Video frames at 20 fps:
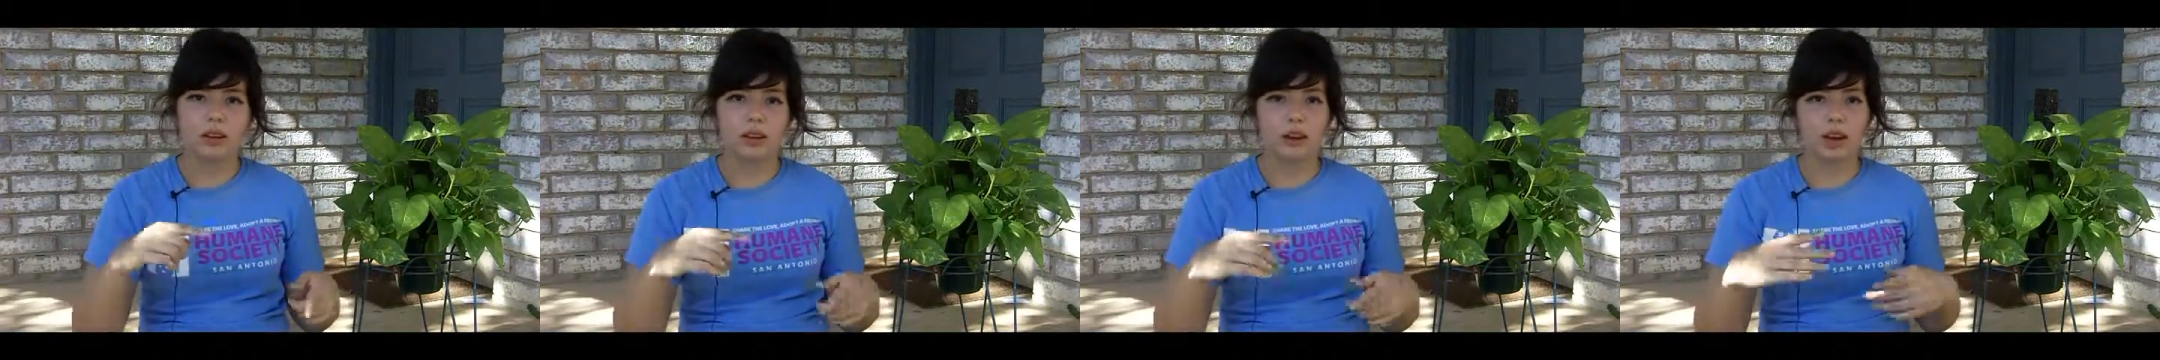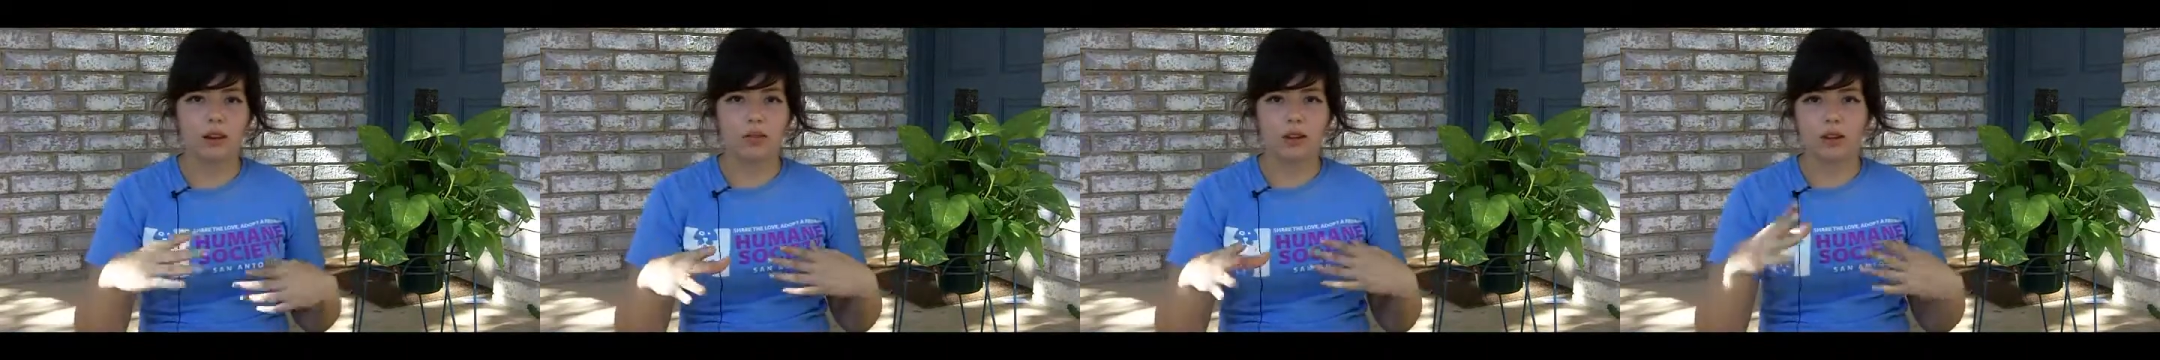
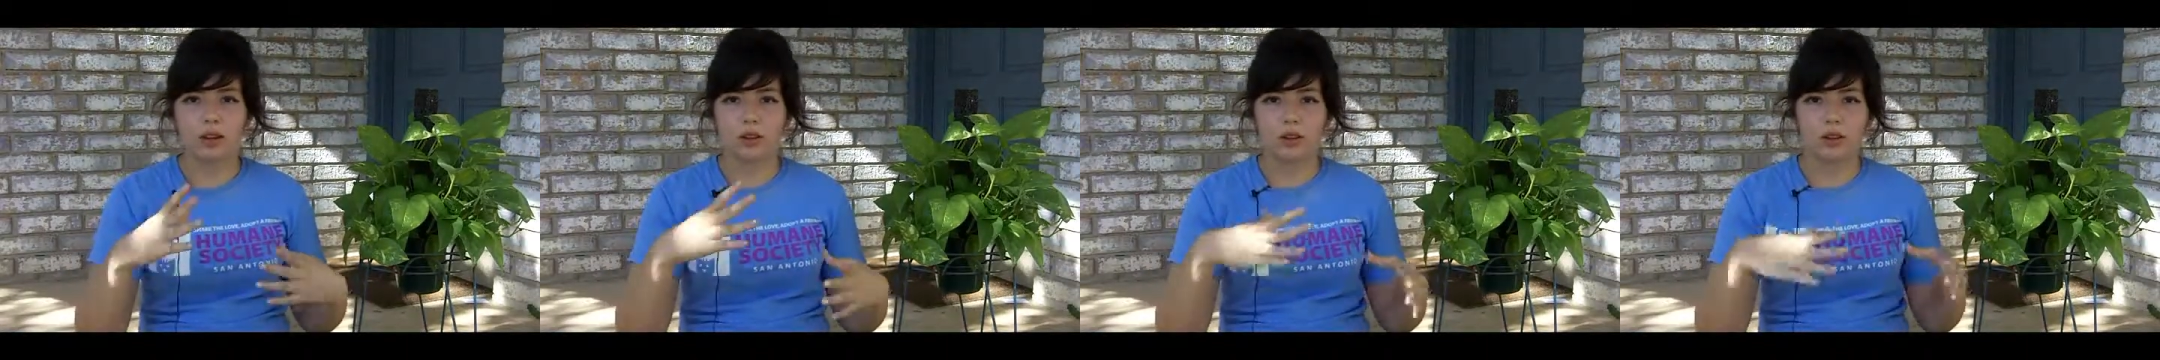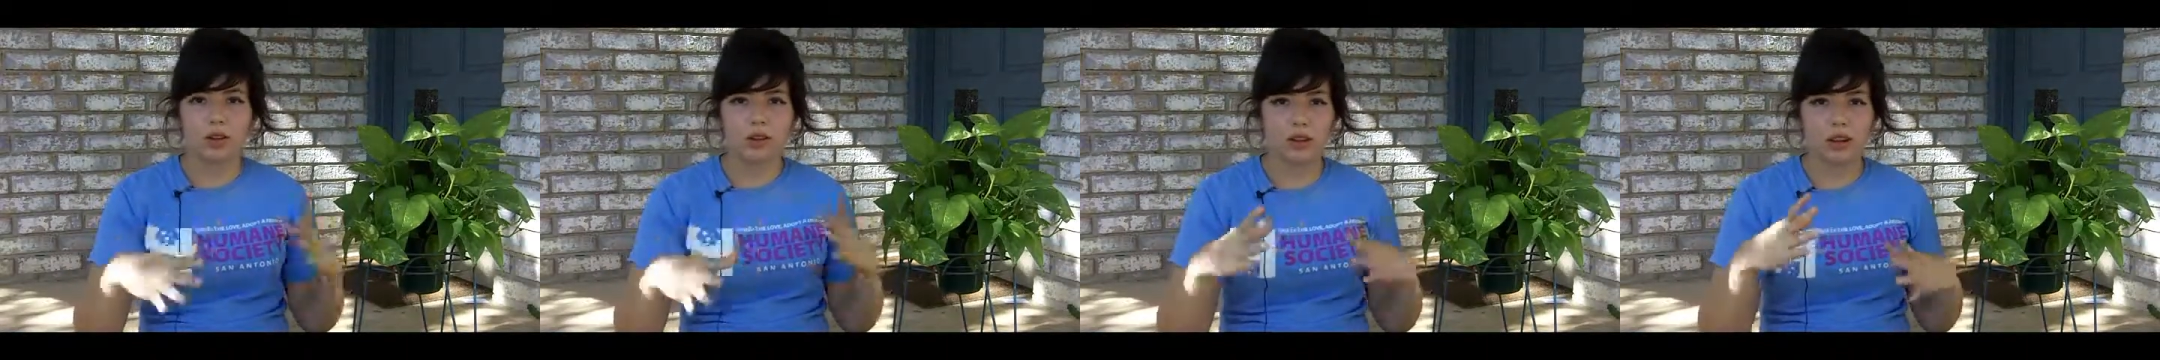They have like
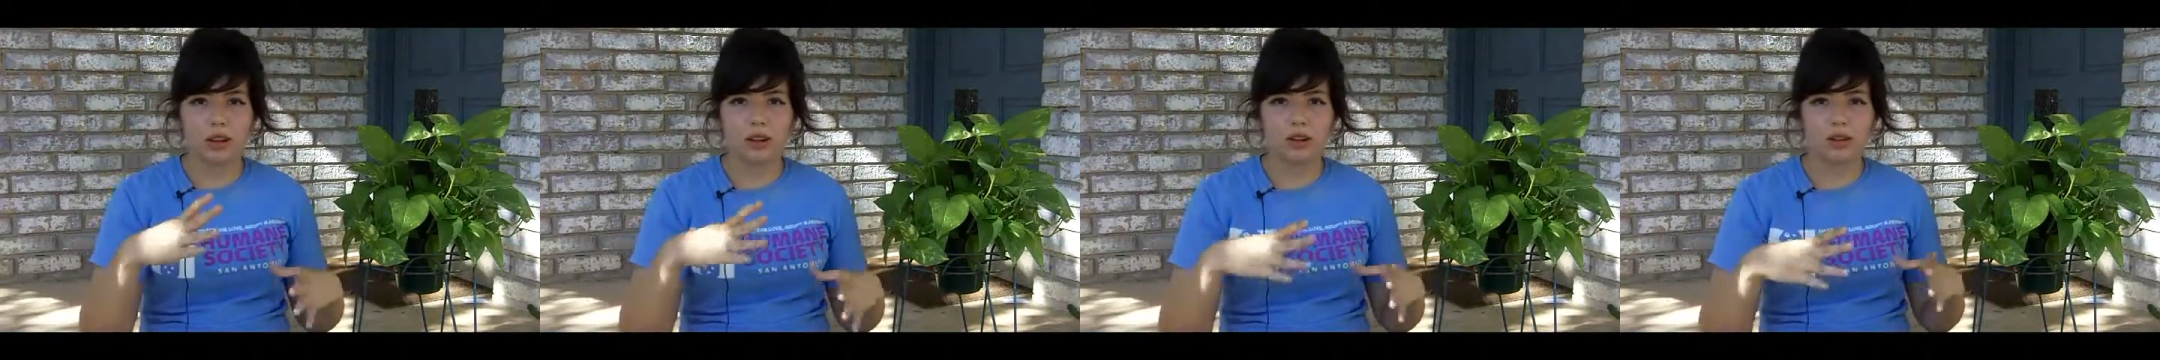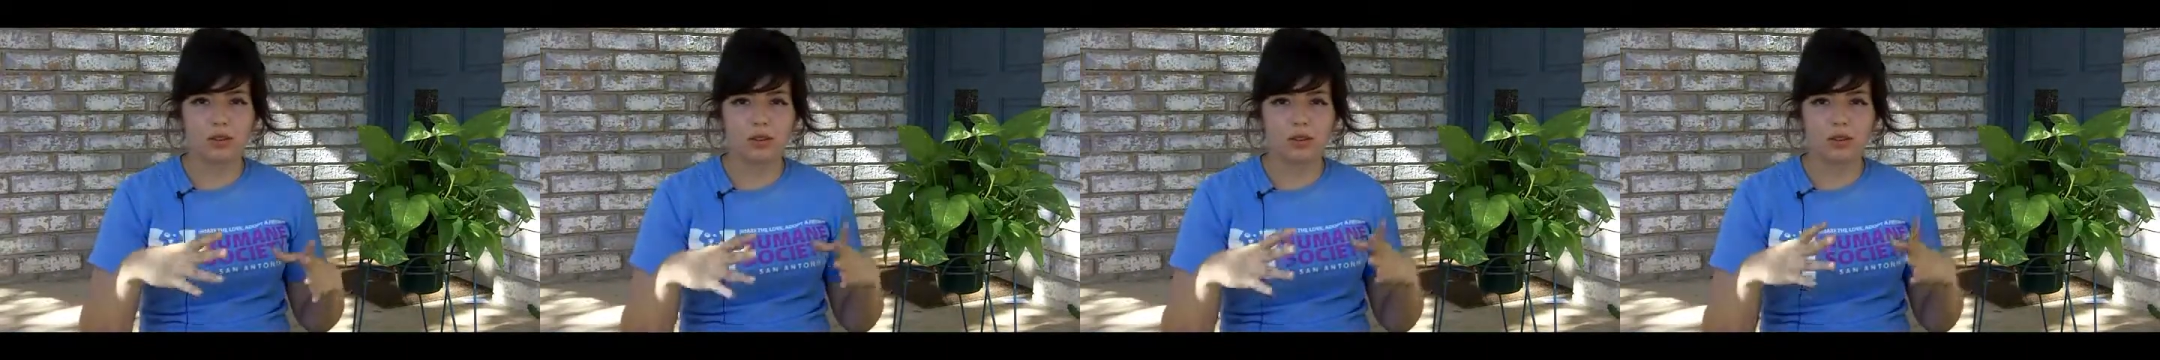little
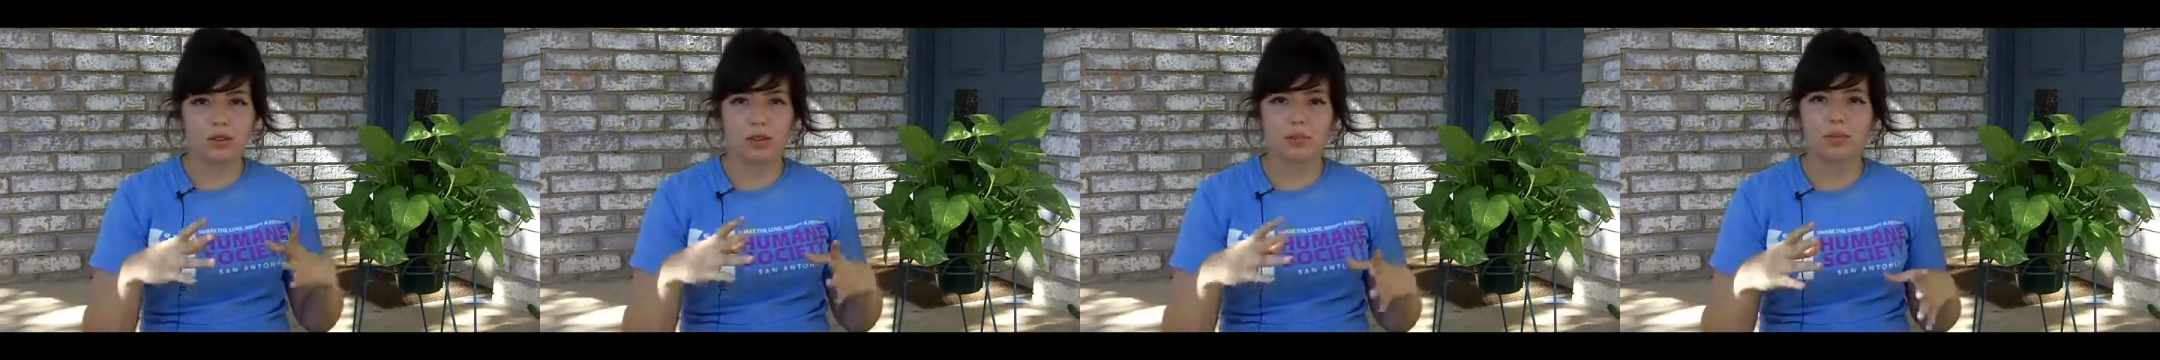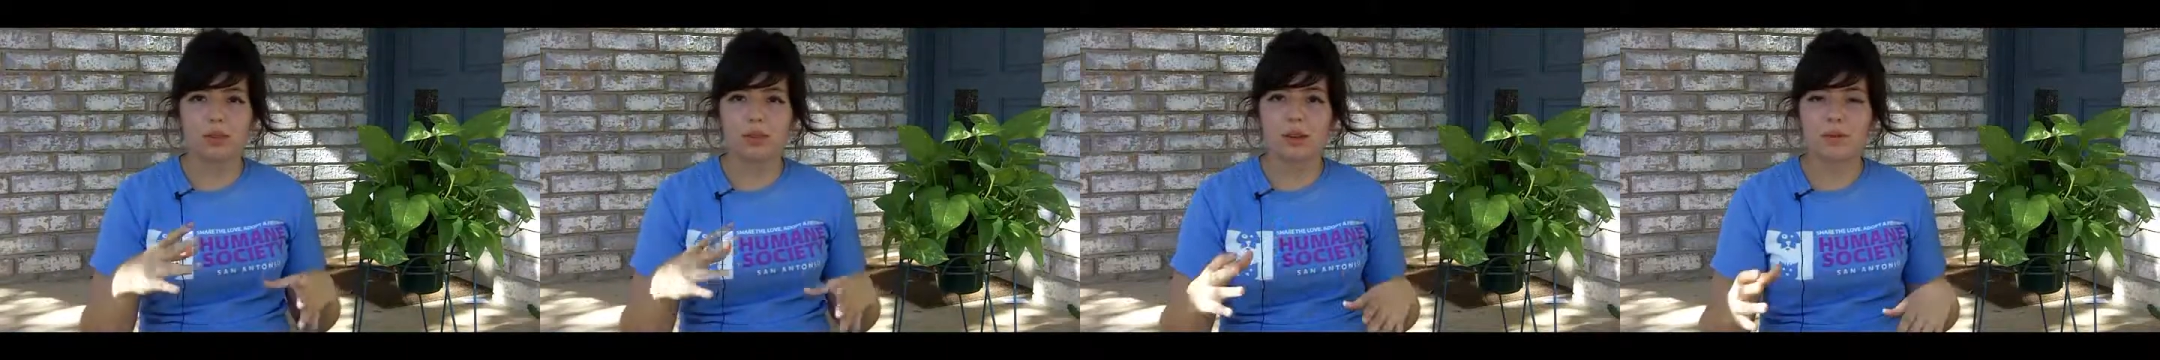trailers or
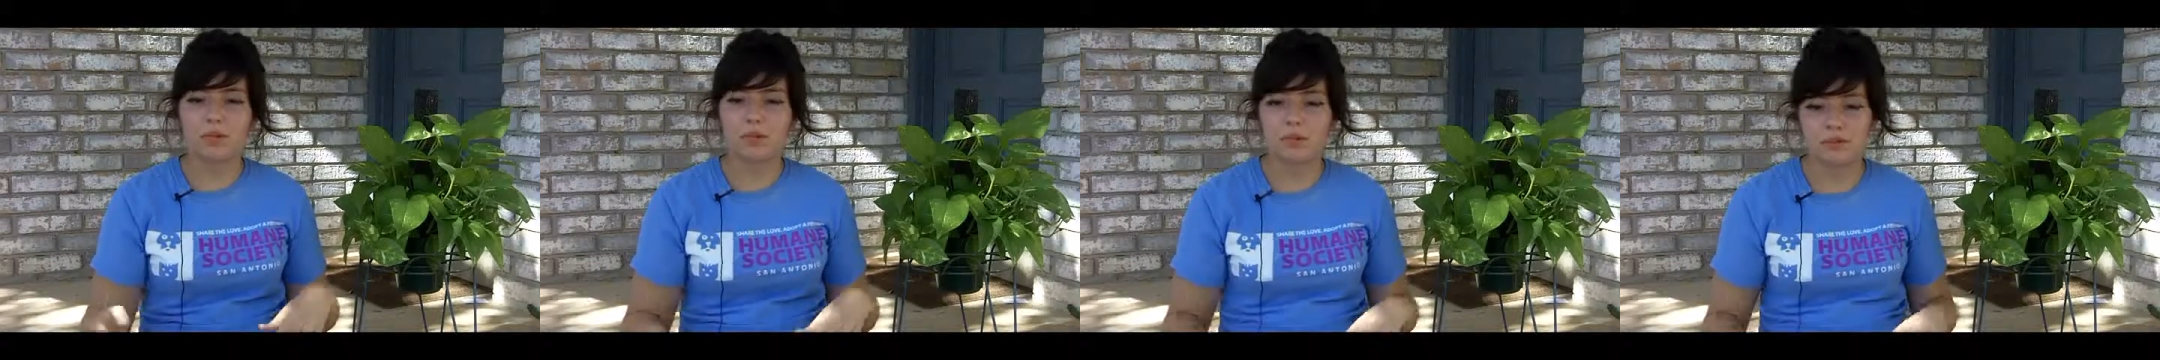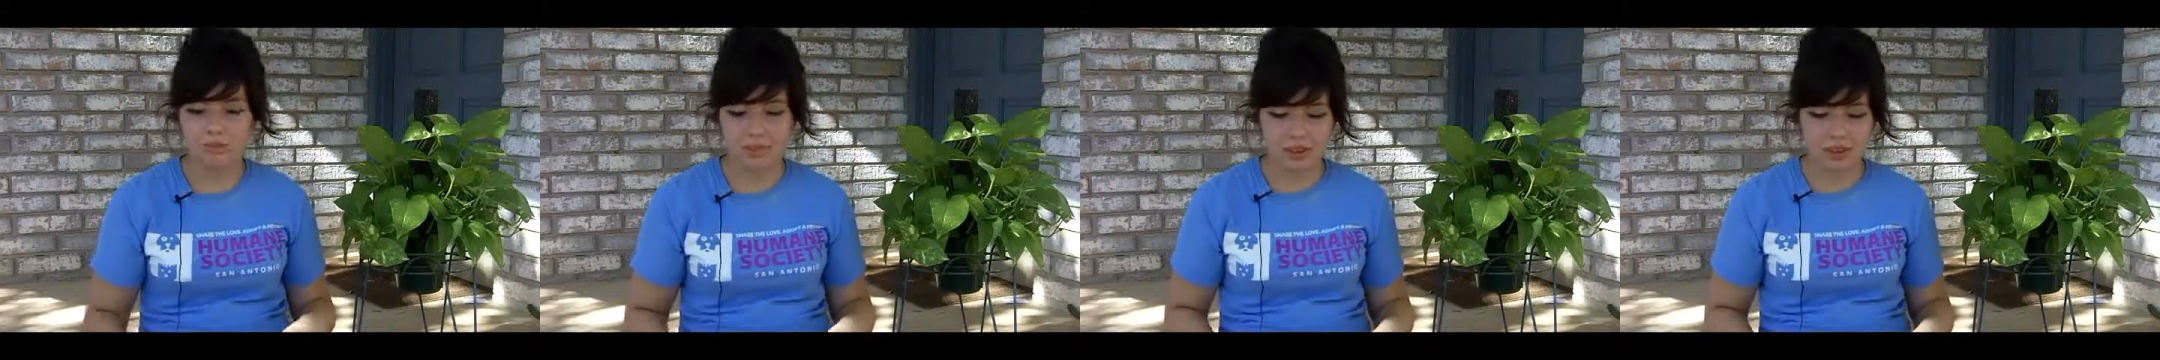something,